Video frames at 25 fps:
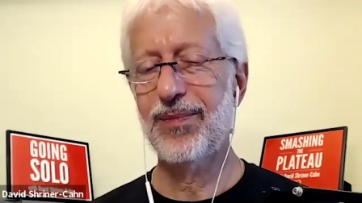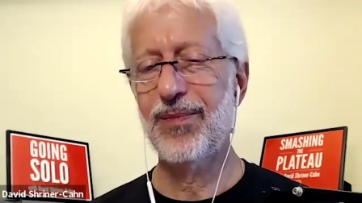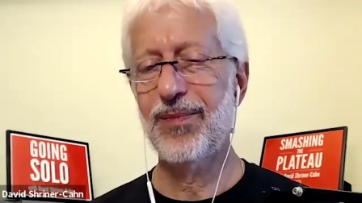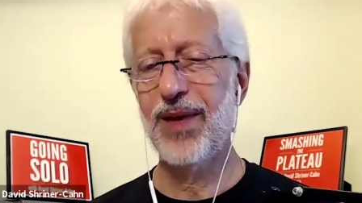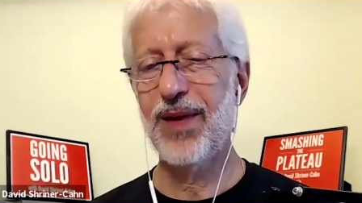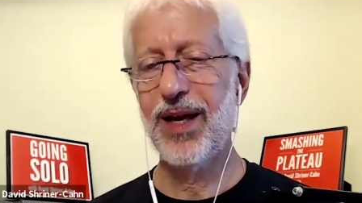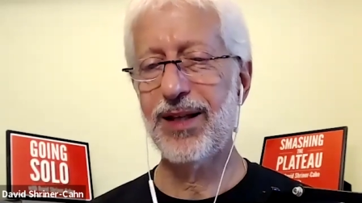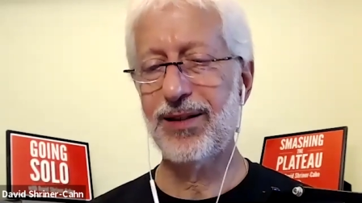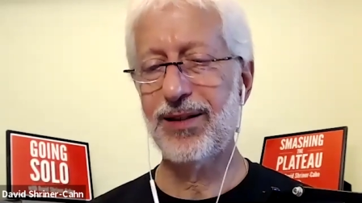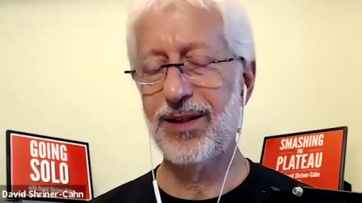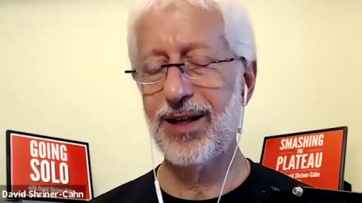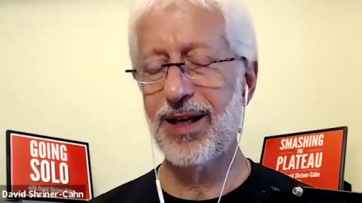
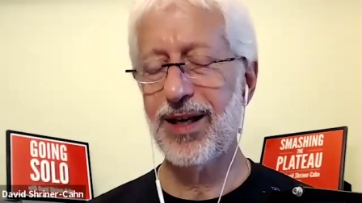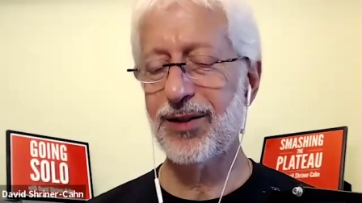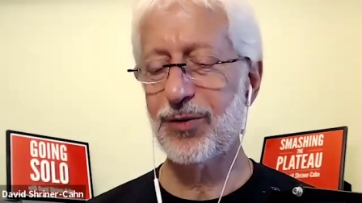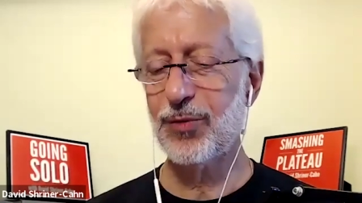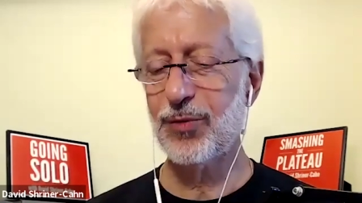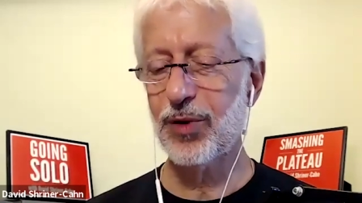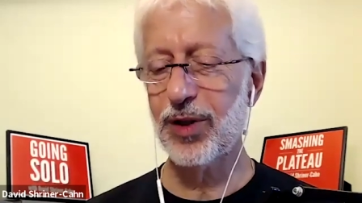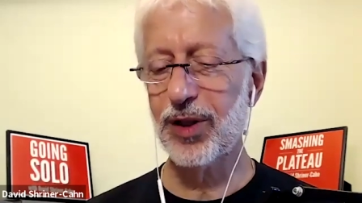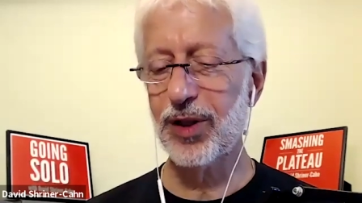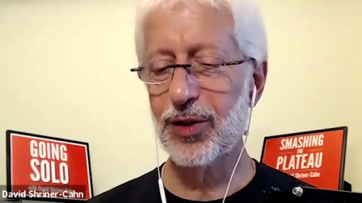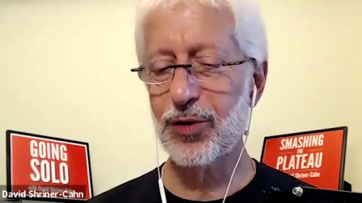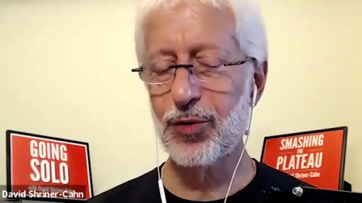it it's
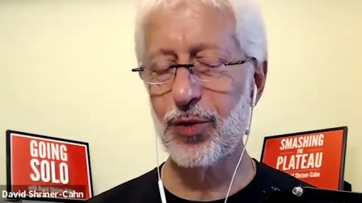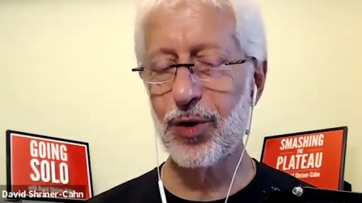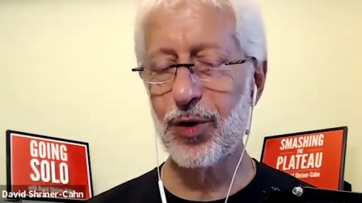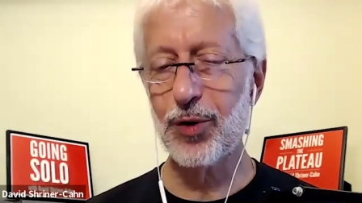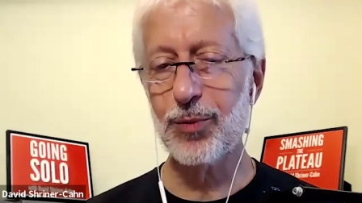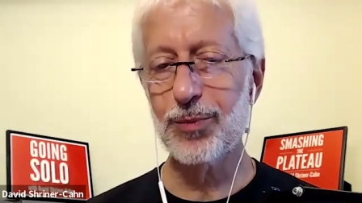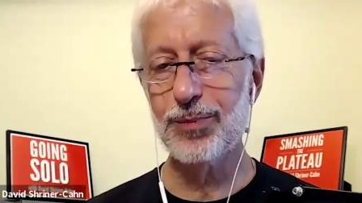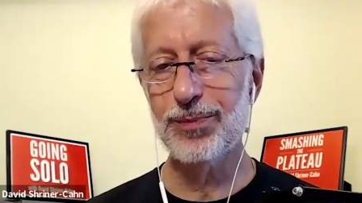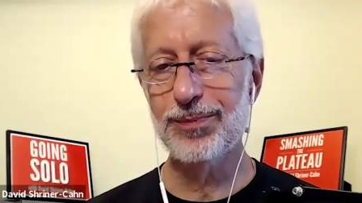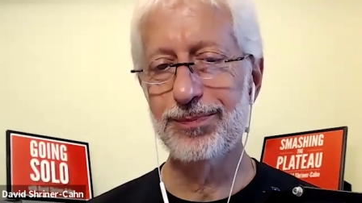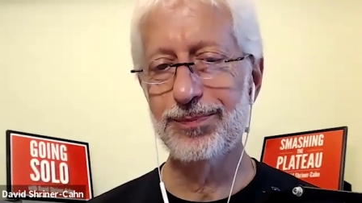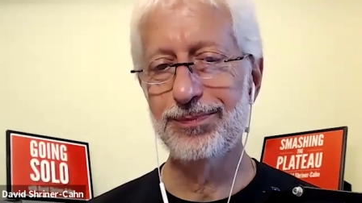really true.
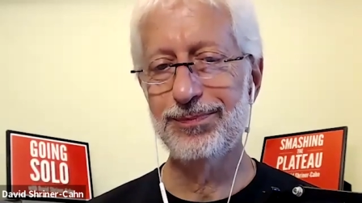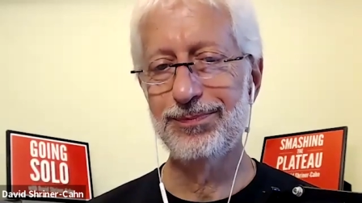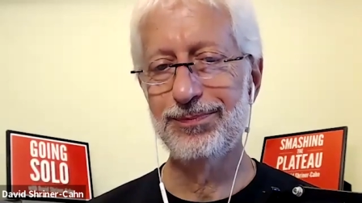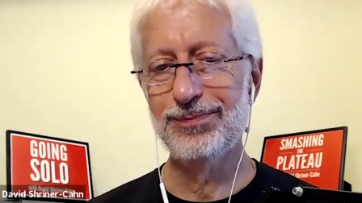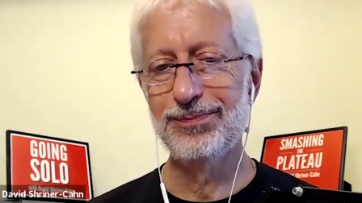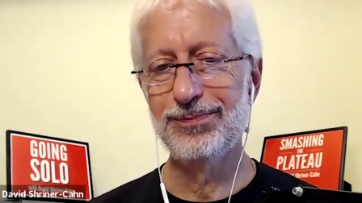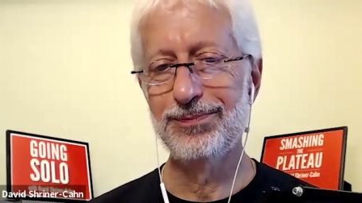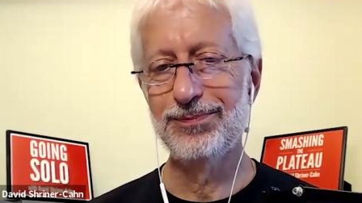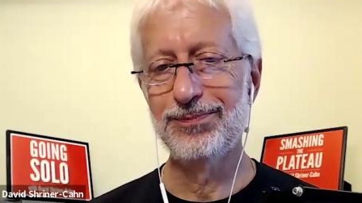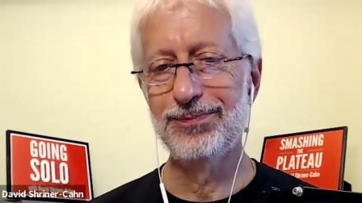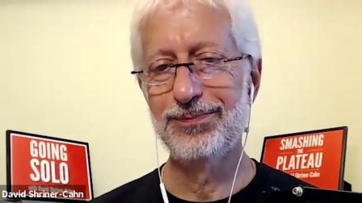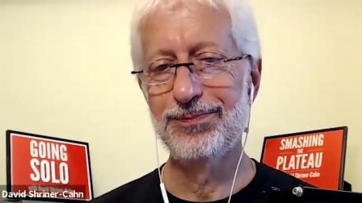
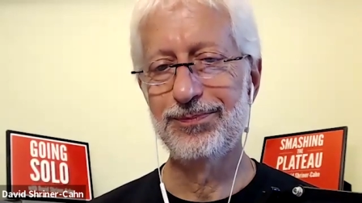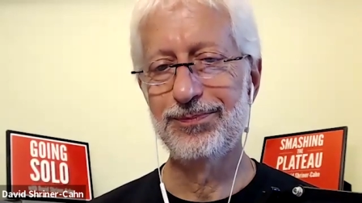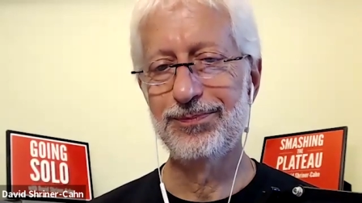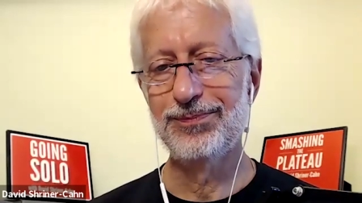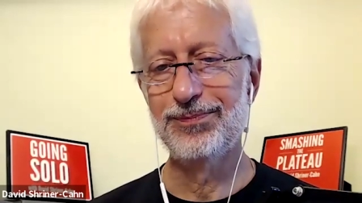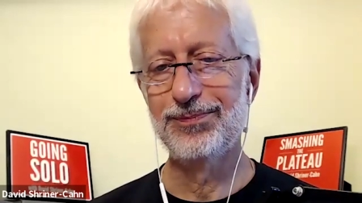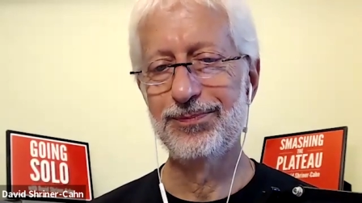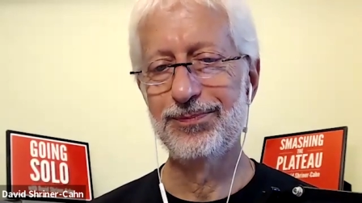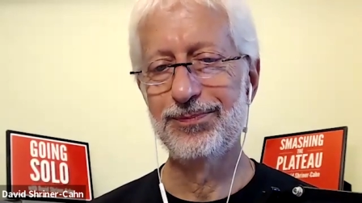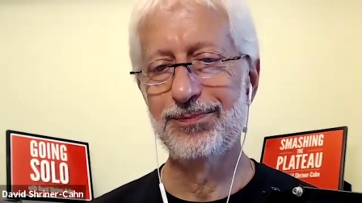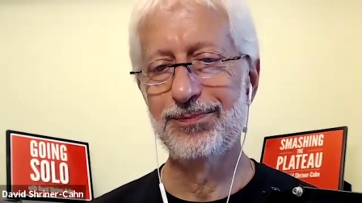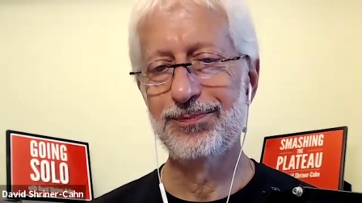
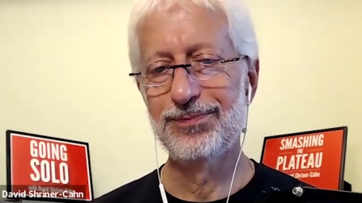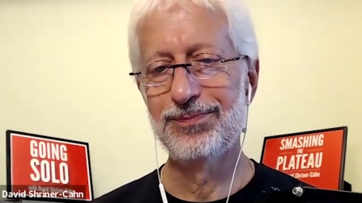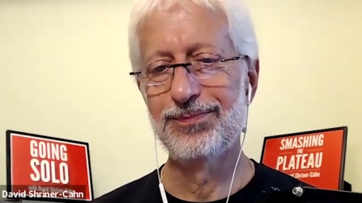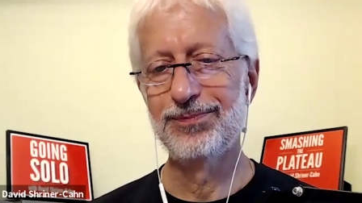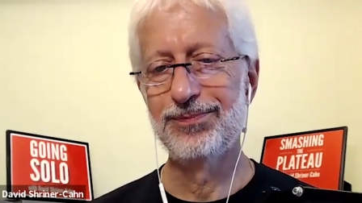Yeah.